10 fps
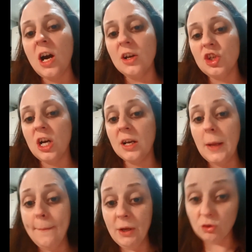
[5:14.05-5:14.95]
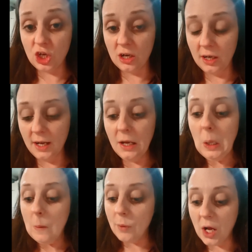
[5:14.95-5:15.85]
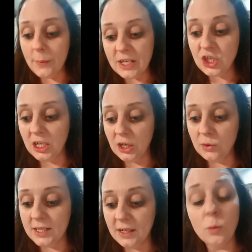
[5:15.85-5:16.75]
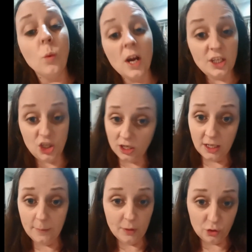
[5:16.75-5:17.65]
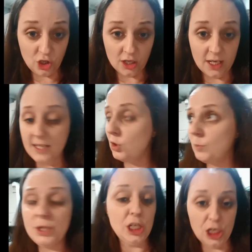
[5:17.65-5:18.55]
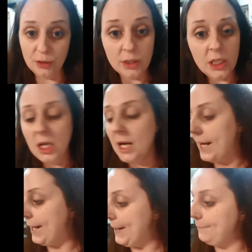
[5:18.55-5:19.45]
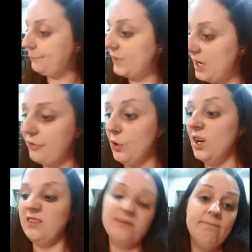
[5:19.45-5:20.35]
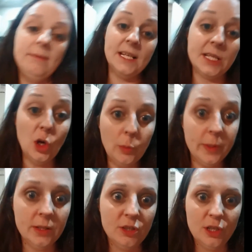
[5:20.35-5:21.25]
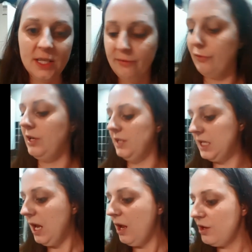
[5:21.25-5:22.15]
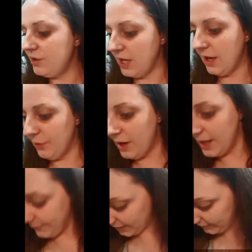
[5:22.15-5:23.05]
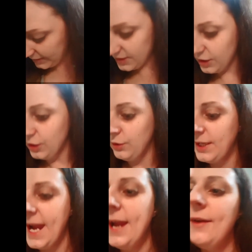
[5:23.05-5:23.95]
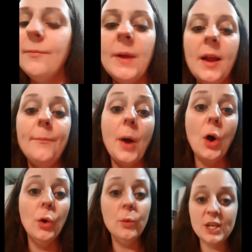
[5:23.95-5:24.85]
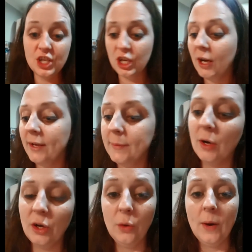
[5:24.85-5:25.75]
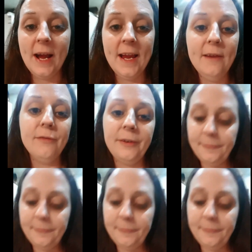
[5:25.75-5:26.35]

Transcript: chocolate and milk chocolate, but I'm actually using white chocolate and milk chocolate. It's up to you. I thought I'd mix it up and do different. So I'm going to get a bowl which can go in the microwave.